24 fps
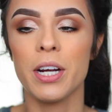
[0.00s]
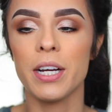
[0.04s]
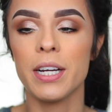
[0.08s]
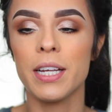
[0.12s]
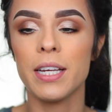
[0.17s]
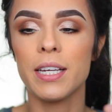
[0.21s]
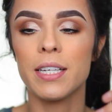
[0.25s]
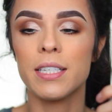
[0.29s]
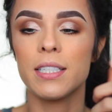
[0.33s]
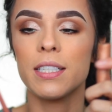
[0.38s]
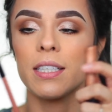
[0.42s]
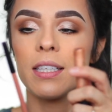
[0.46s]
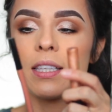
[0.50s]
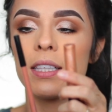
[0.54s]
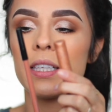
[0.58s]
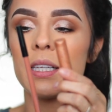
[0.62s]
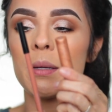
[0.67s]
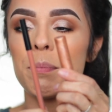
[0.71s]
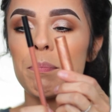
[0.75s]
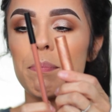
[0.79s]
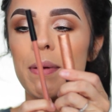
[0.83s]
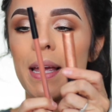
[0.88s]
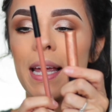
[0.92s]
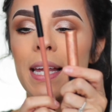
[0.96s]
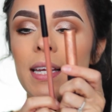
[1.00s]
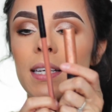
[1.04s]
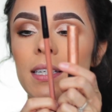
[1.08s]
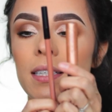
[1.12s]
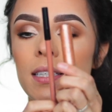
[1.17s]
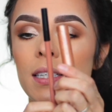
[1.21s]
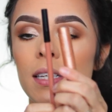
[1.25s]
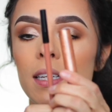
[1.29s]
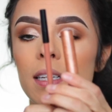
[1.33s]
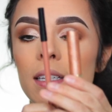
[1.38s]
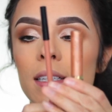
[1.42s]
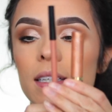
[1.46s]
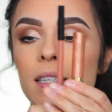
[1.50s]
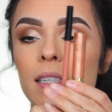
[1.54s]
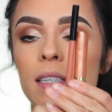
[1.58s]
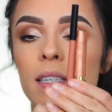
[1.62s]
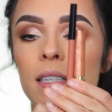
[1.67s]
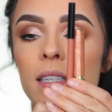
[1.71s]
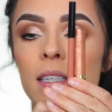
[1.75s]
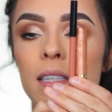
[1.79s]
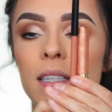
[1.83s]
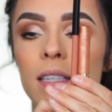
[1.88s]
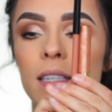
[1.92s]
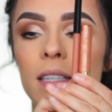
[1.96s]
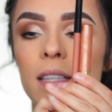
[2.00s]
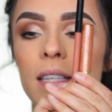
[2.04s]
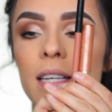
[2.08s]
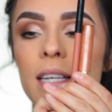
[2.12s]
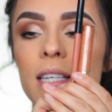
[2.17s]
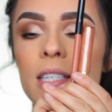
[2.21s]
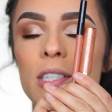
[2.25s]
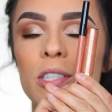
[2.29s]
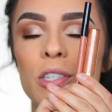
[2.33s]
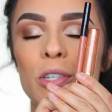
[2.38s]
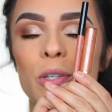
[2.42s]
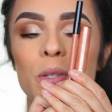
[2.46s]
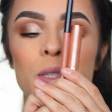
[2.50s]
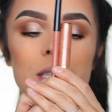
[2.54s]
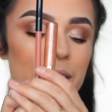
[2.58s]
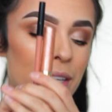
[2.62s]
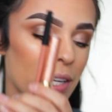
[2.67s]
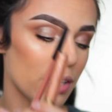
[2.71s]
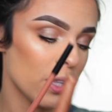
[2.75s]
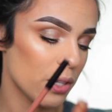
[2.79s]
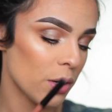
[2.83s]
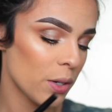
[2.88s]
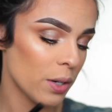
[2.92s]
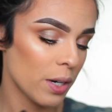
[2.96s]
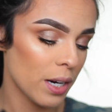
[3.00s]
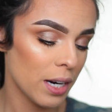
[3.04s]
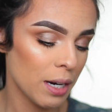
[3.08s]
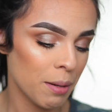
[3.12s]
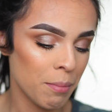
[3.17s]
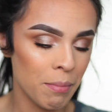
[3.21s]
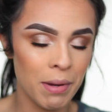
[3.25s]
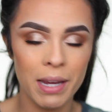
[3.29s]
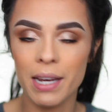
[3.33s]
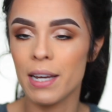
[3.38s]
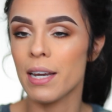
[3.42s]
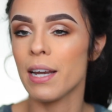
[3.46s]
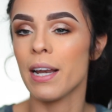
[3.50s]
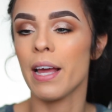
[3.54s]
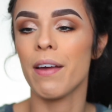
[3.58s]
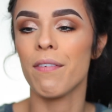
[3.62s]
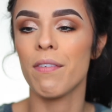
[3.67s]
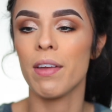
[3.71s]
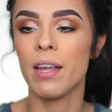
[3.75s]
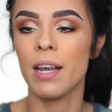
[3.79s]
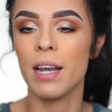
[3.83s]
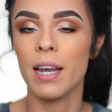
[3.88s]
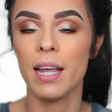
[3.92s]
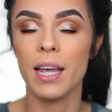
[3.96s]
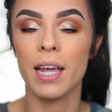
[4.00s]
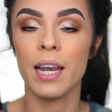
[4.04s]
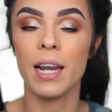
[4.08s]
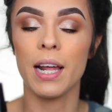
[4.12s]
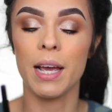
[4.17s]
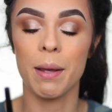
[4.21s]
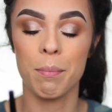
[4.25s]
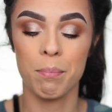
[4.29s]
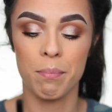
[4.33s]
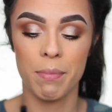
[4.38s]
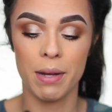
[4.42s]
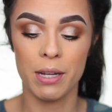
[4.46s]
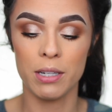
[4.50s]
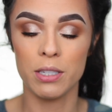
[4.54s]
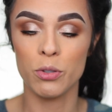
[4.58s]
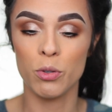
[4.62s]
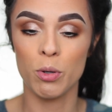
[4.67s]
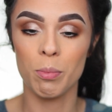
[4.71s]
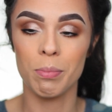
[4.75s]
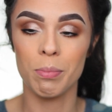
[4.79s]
Hardiest lip paint. These two together are made in heaven, and I'm about to